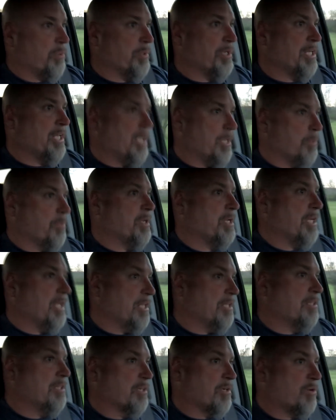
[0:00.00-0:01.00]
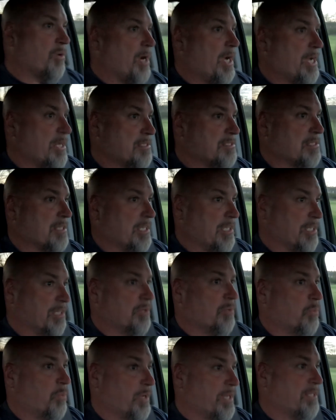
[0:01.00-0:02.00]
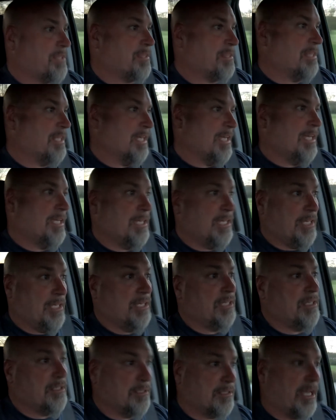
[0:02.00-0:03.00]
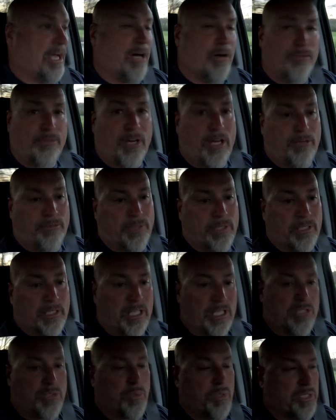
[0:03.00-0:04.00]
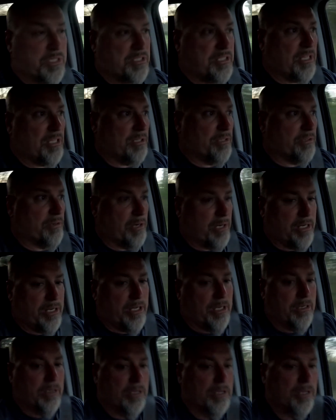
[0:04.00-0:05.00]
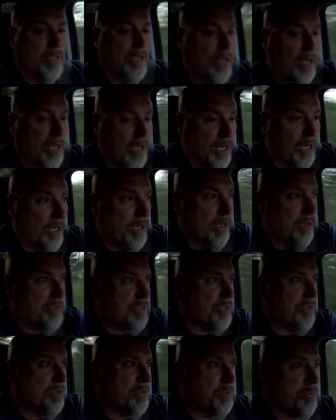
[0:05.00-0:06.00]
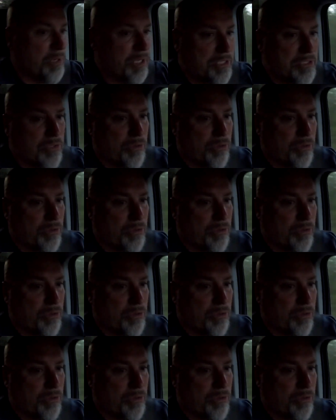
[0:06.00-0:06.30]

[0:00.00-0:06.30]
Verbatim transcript: we need. We need the grass in with the alfalfa. That's what's selling right now. Uh, I'll turn the Reds